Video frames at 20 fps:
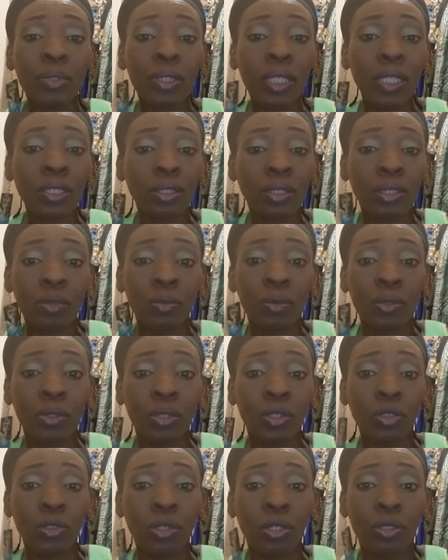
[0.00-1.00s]
relationship with
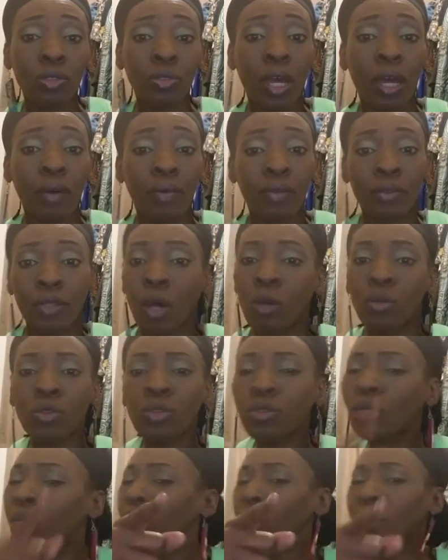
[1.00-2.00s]
a truck driver. Don't
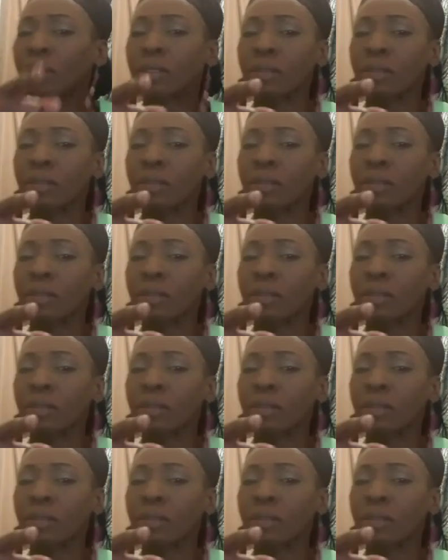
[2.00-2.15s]
trust